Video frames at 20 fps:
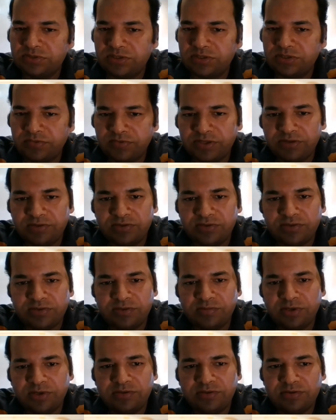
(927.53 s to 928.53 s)
defense
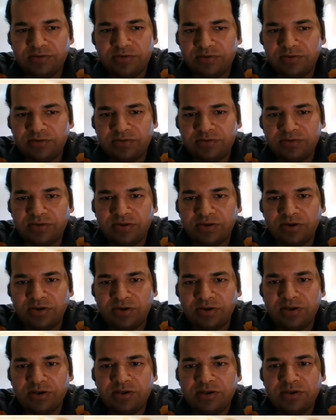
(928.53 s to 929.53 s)
ministers, or
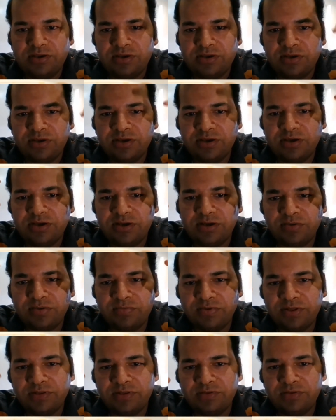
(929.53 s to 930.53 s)

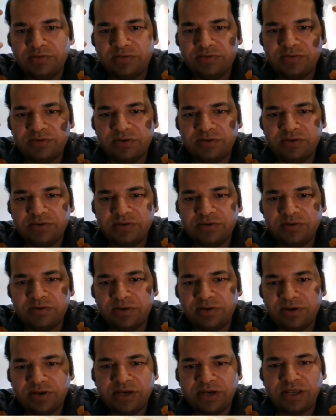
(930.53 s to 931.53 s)
defense
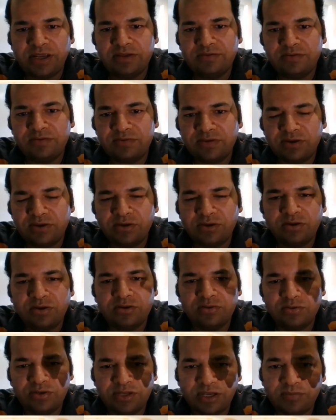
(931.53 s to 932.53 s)
interactions, and
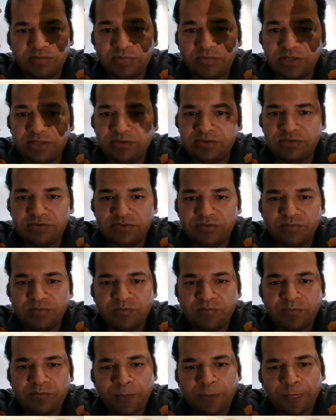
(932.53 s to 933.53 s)
also in embassies.
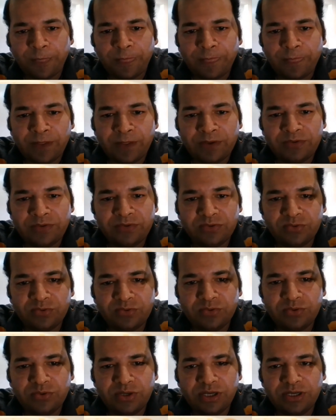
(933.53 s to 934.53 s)

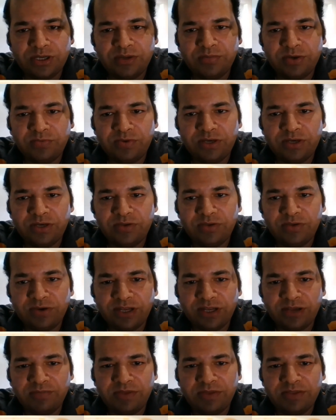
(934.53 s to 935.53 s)
So between
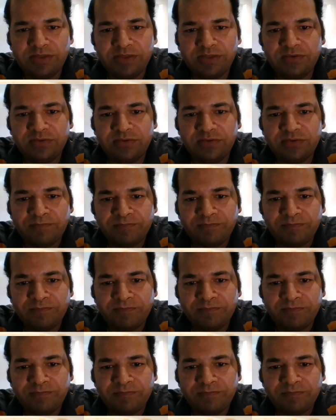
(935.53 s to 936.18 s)
different embassies,